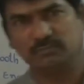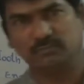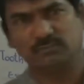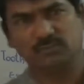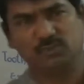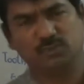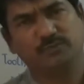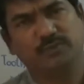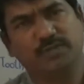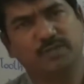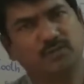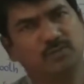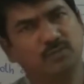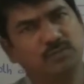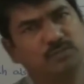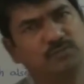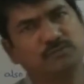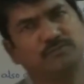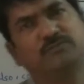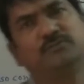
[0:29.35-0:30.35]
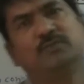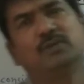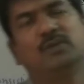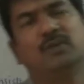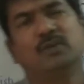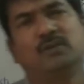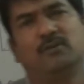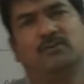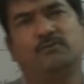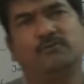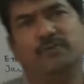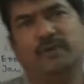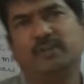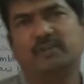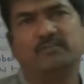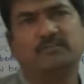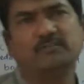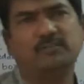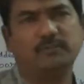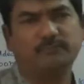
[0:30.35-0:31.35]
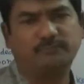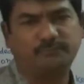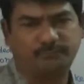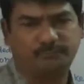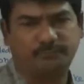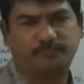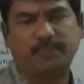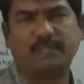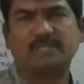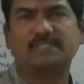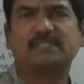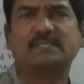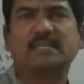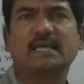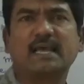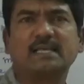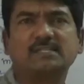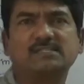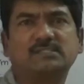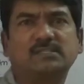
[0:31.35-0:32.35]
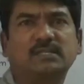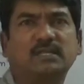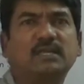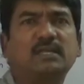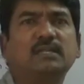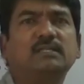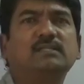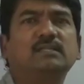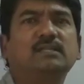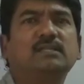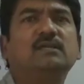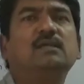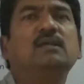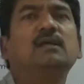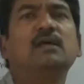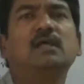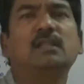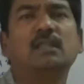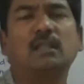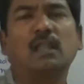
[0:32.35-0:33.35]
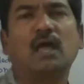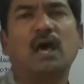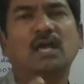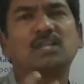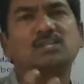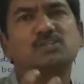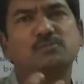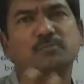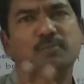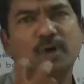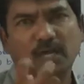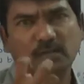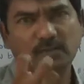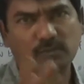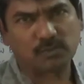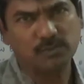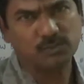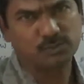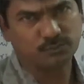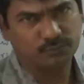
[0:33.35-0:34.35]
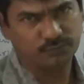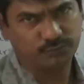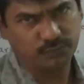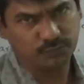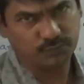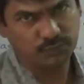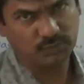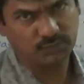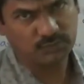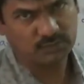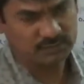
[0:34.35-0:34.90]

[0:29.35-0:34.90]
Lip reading: So when the person has taken the large molecules of food,